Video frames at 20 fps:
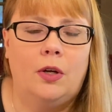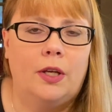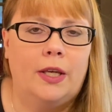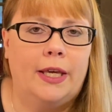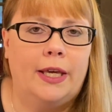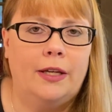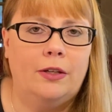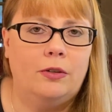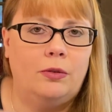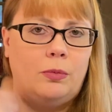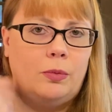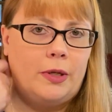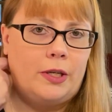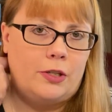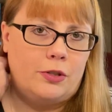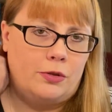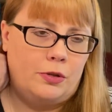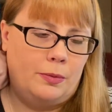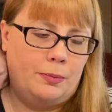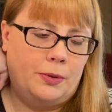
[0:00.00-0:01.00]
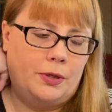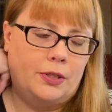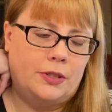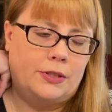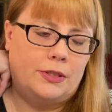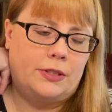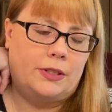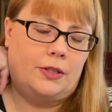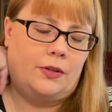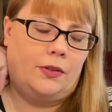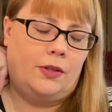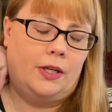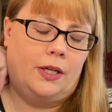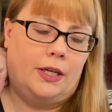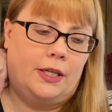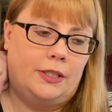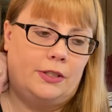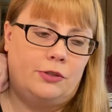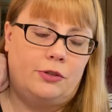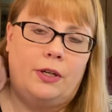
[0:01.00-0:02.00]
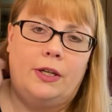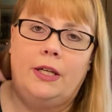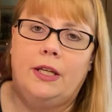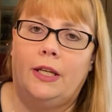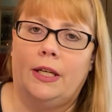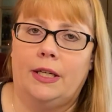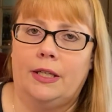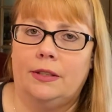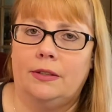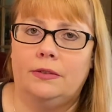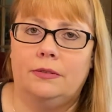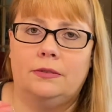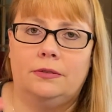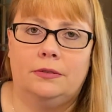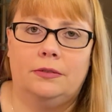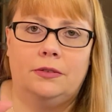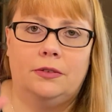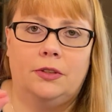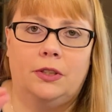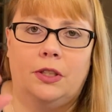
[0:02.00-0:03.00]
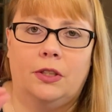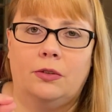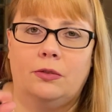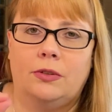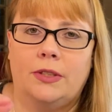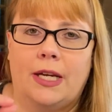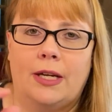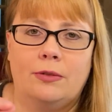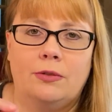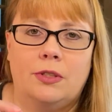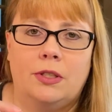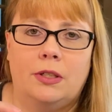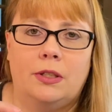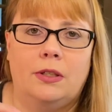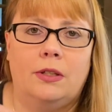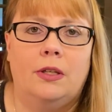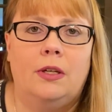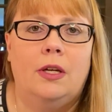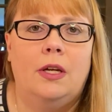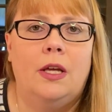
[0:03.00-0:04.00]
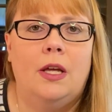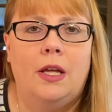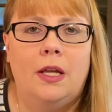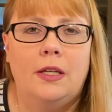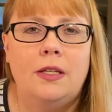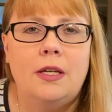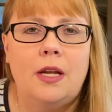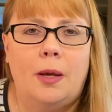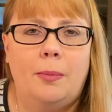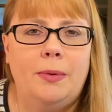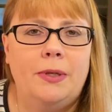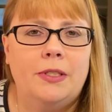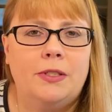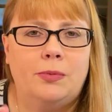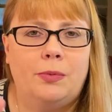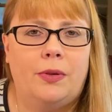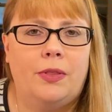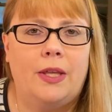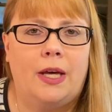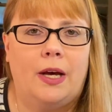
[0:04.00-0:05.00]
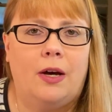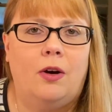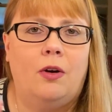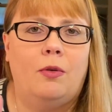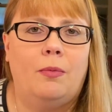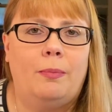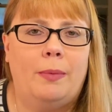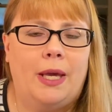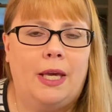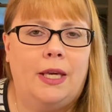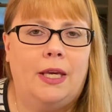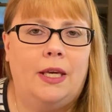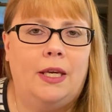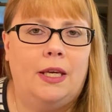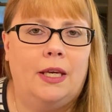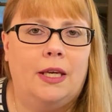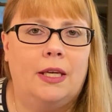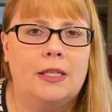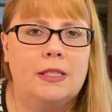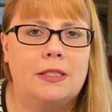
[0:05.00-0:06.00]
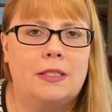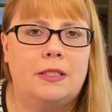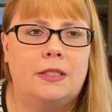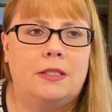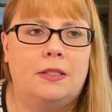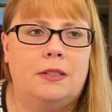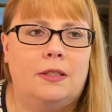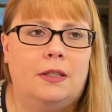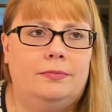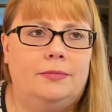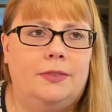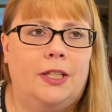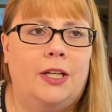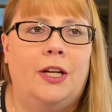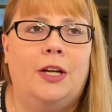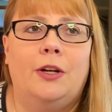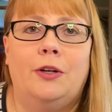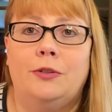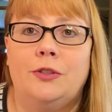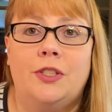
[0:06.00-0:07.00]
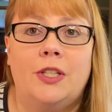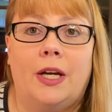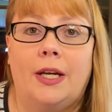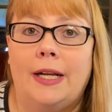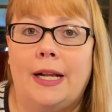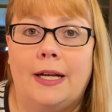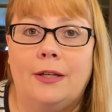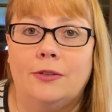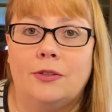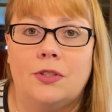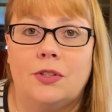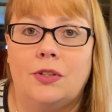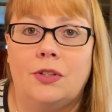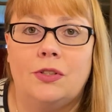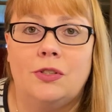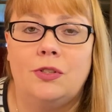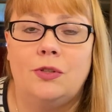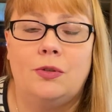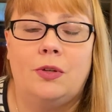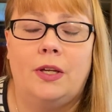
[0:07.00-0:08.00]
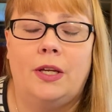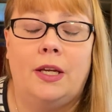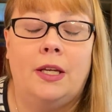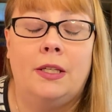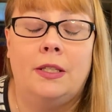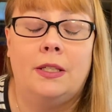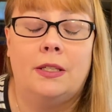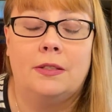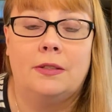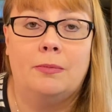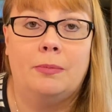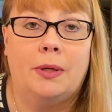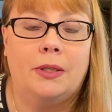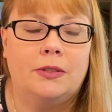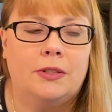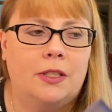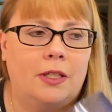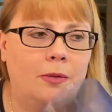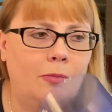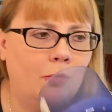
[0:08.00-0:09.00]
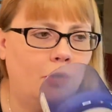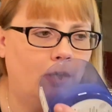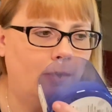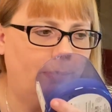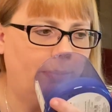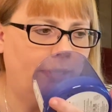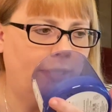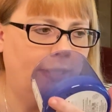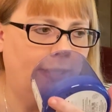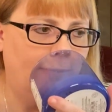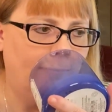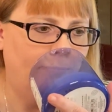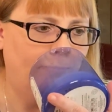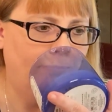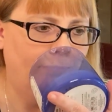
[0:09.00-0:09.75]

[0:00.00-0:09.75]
candle wick trimmers that I try to get, you know, down to nubbies without making it, you know, dud out so that it doesn't melt anymore. But yeah,